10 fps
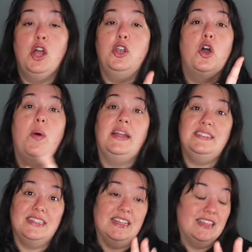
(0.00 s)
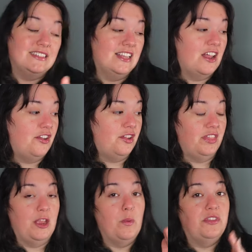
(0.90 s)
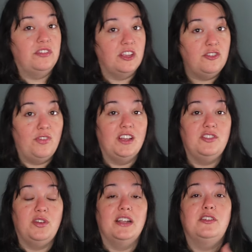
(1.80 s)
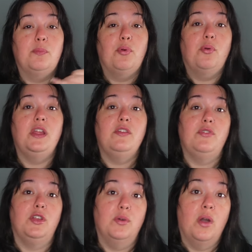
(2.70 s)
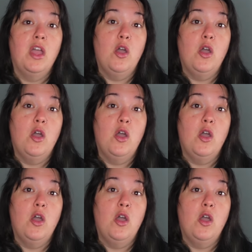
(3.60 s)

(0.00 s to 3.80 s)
No, I didn't. That's another thing. With Stitch Fix, you get to preview